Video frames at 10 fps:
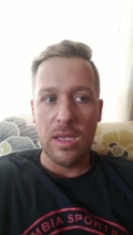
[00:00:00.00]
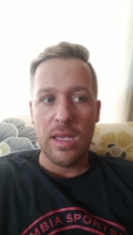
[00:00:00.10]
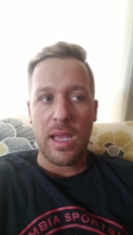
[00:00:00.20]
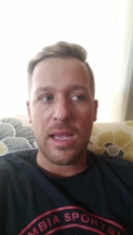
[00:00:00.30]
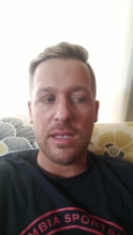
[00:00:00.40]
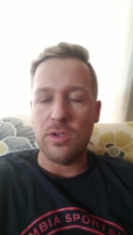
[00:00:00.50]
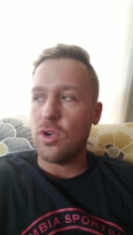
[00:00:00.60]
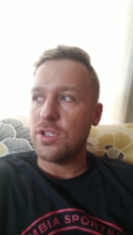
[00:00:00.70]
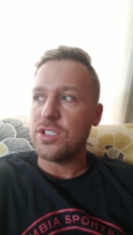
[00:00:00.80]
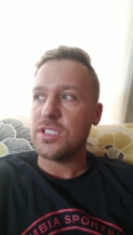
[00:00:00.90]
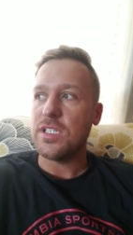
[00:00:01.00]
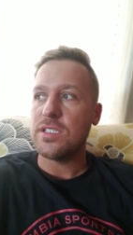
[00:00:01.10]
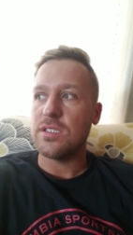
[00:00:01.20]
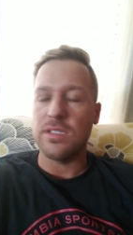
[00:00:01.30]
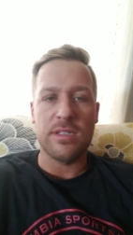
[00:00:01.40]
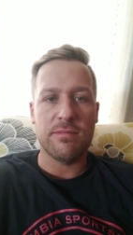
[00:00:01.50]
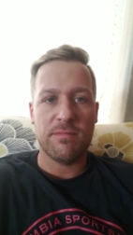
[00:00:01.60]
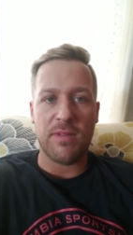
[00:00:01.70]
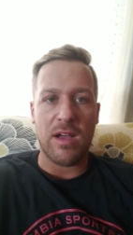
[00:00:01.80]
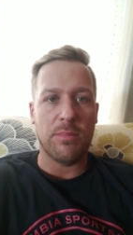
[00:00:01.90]
and you could just easily
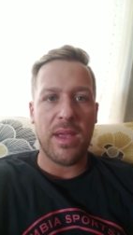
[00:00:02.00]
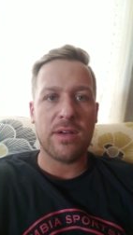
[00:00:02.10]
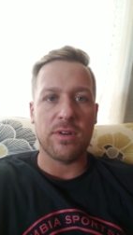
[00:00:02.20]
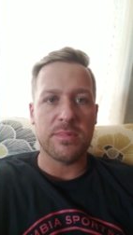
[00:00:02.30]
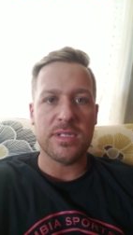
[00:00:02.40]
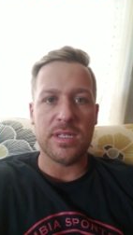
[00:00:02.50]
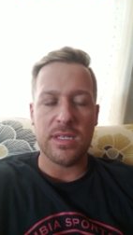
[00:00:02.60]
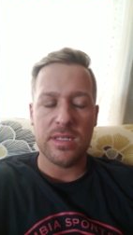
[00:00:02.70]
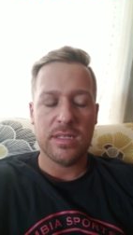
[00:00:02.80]
file bankruptcy